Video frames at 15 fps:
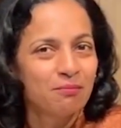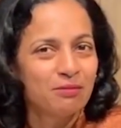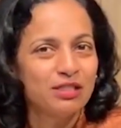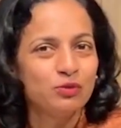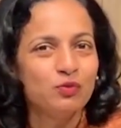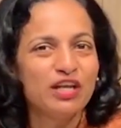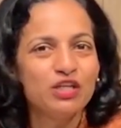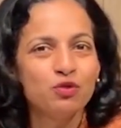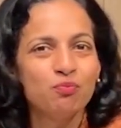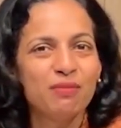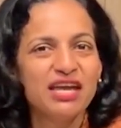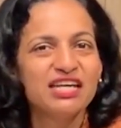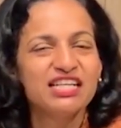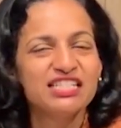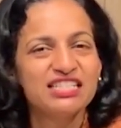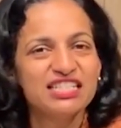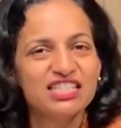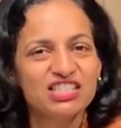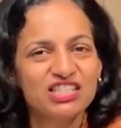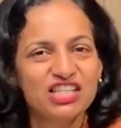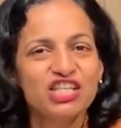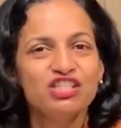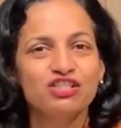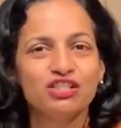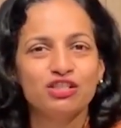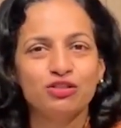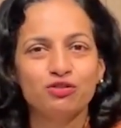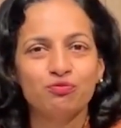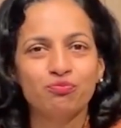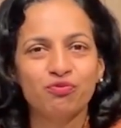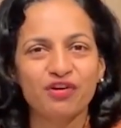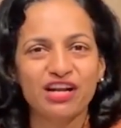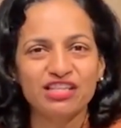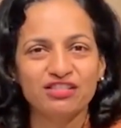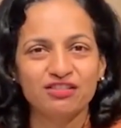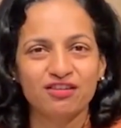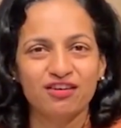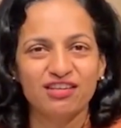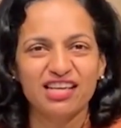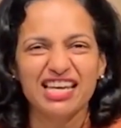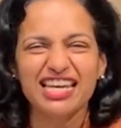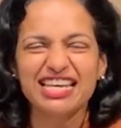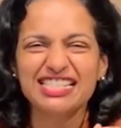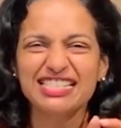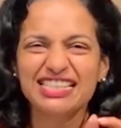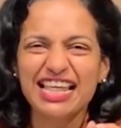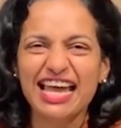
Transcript: But when you make a decision to praise God, is